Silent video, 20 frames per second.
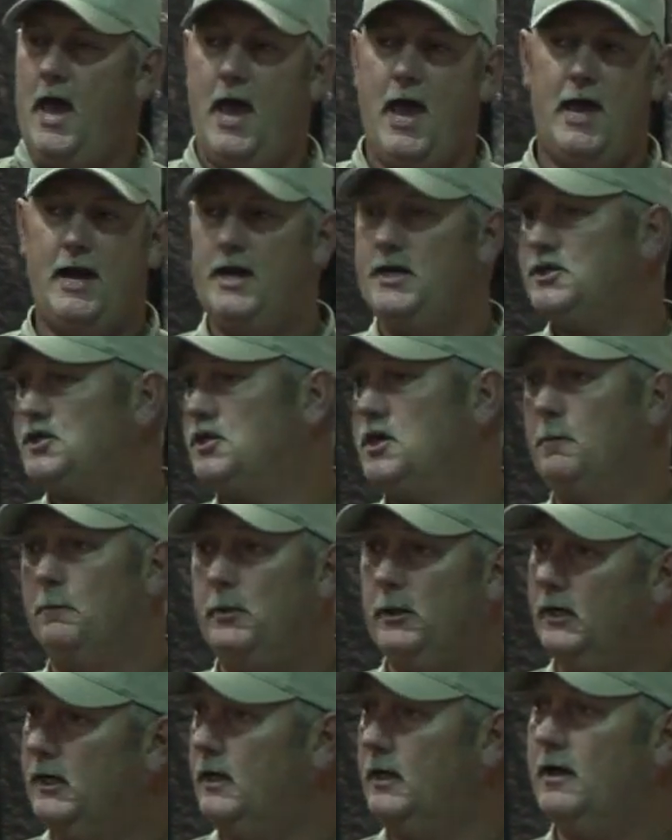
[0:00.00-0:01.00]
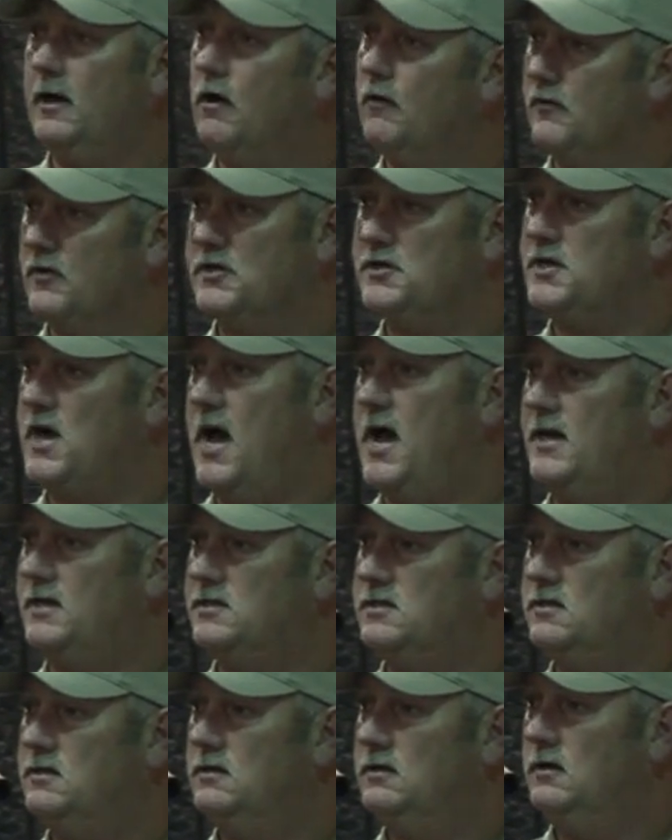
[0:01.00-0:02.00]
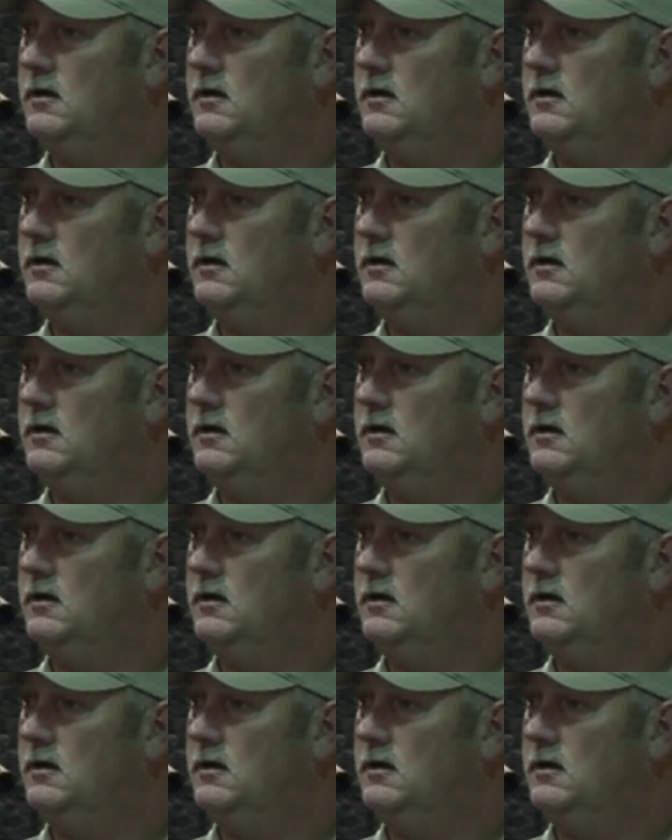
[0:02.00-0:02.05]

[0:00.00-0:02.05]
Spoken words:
and it's completely oversized.